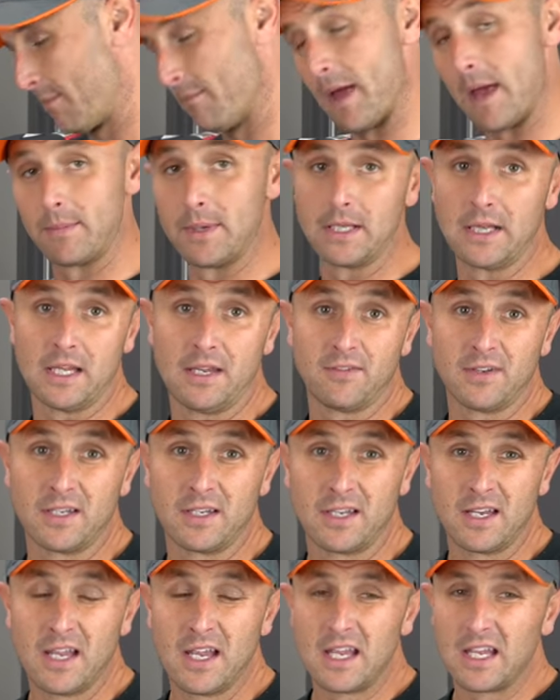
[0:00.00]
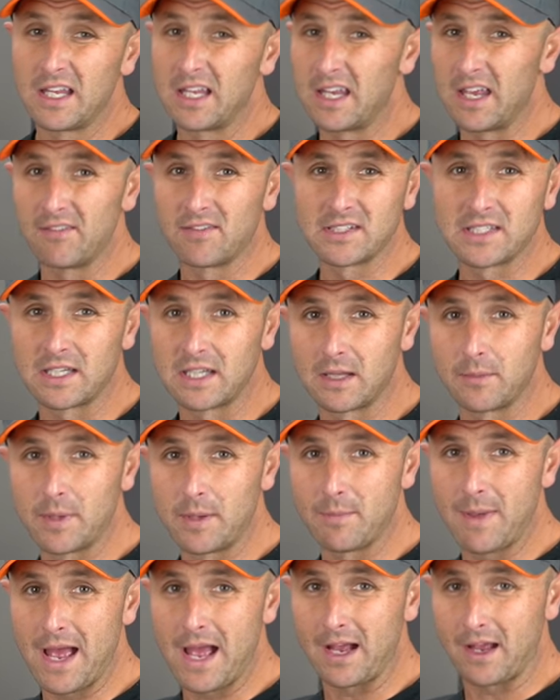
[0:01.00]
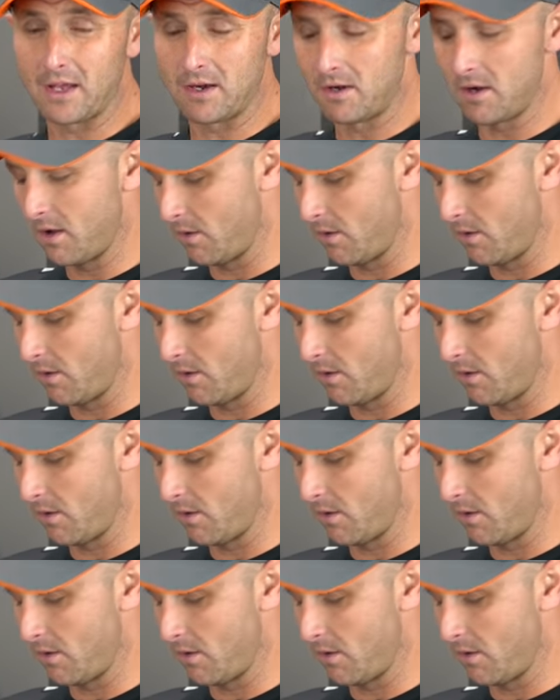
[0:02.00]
Maybe it'll even give us a little bit back. I don't